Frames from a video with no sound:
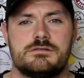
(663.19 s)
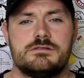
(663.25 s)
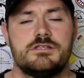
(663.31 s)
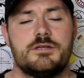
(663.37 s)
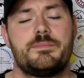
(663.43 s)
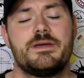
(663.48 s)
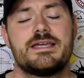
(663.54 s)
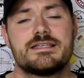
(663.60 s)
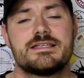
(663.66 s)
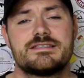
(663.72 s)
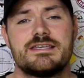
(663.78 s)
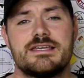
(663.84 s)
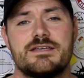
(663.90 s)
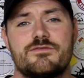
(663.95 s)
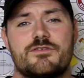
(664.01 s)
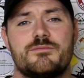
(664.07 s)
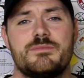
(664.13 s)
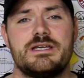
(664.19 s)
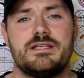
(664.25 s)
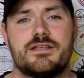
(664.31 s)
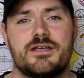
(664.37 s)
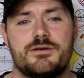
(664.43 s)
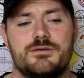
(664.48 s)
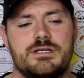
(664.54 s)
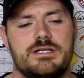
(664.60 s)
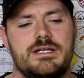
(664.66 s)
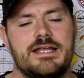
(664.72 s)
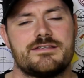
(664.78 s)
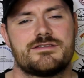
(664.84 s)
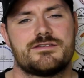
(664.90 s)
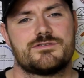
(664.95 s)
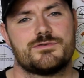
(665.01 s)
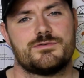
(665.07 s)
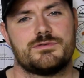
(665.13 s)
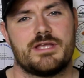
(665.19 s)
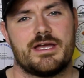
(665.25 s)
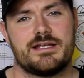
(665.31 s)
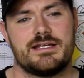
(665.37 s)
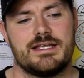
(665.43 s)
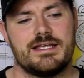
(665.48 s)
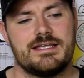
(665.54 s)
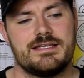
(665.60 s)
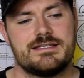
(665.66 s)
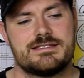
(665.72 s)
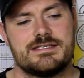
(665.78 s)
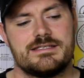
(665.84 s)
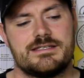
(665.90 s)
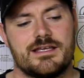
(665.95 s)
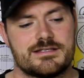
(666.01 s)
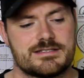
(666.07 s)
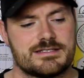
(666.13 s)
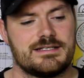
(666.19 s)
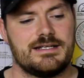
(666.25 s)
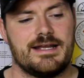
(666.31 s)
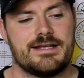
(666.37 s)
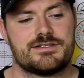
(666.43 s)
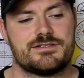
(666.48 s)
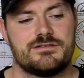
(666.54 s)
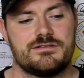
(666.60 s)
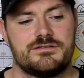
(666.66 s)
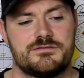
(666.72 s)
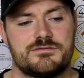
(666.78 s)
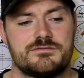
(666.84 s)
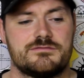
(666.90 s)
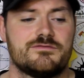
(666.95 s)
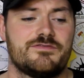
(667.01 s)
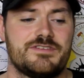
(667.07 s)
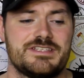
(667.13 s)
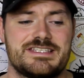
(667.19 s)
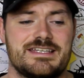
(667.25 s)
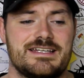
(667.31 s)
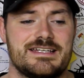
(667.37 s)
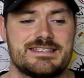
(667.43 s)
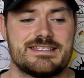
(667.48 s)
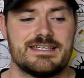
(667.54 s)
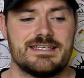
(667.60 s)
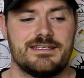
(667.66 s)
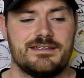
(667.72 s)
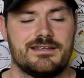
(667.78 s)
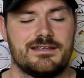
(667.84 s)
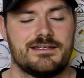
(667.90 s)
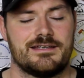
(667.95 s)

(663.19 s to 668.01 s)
The biggest thing for me though that lets the saw down is the dust collection facility.